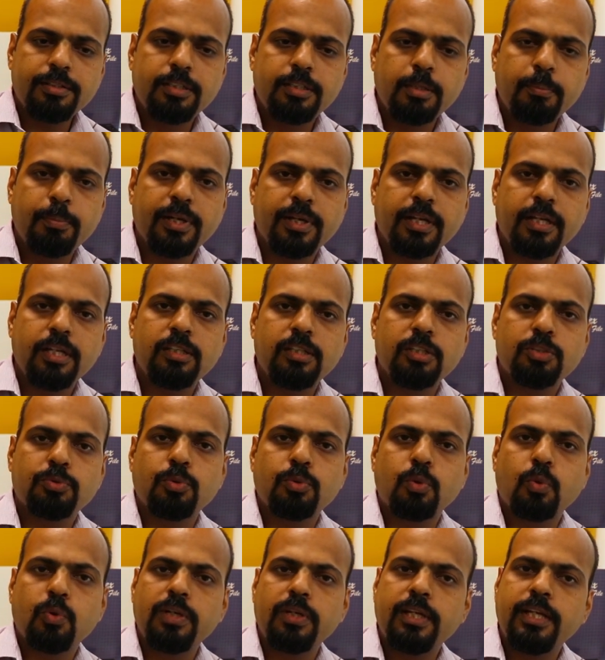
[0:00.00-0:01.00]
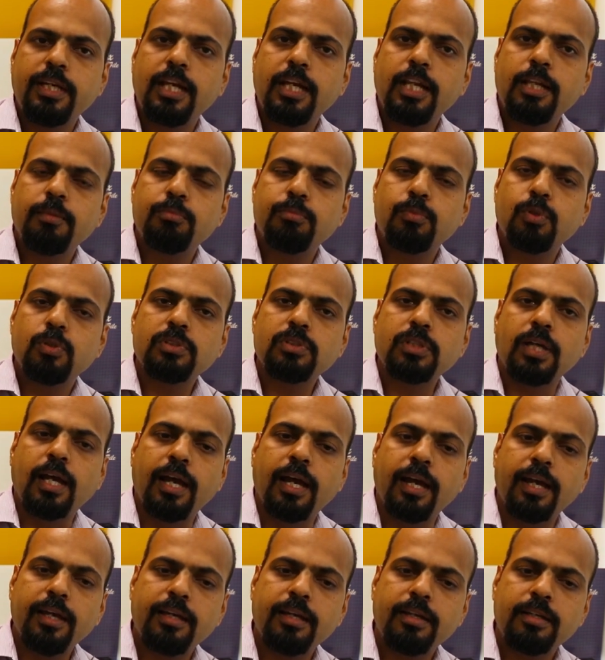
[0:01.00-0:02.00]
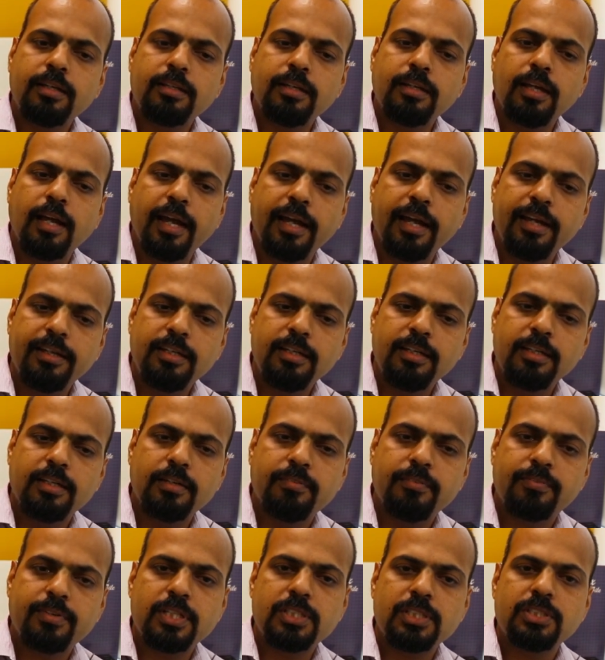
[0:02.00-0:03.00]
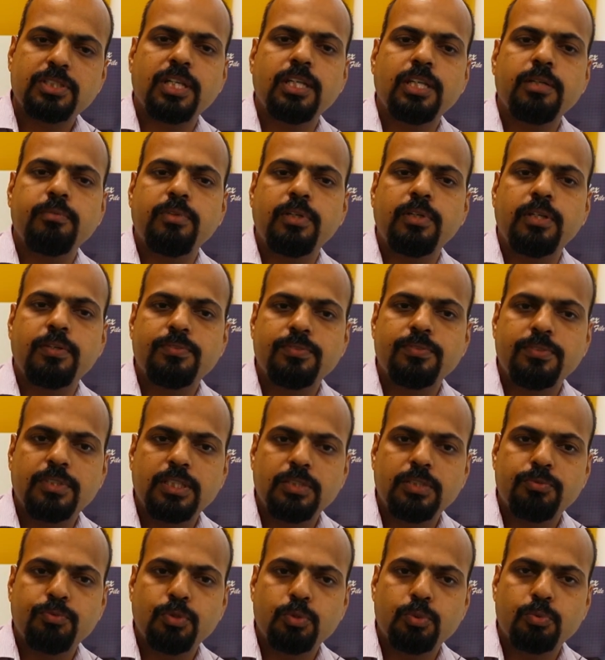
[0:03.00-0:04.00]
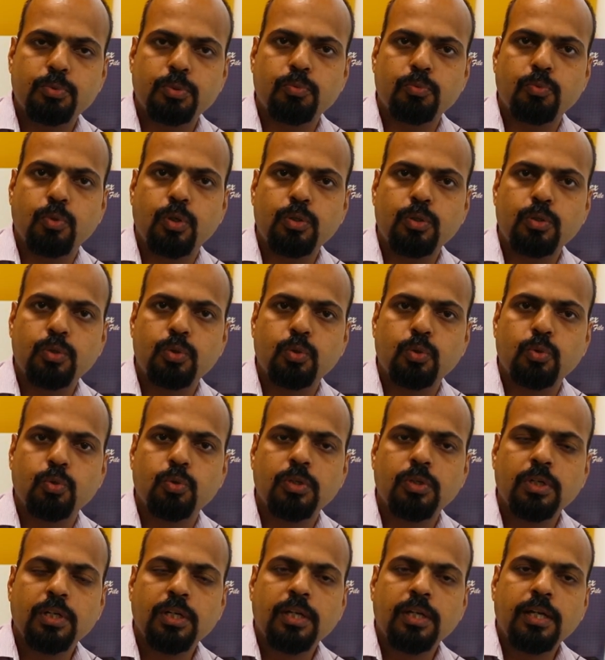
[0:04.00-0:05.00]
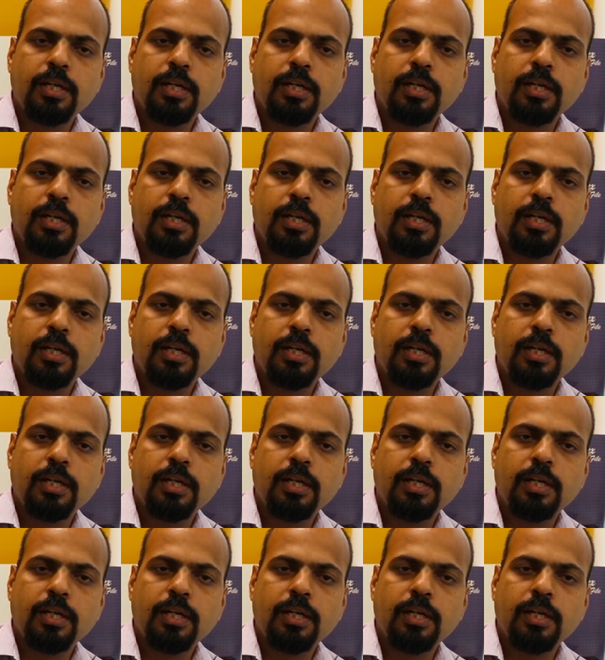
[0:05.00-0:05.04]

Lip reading: typically, this would only help those highly leveraged NBFCs which would want to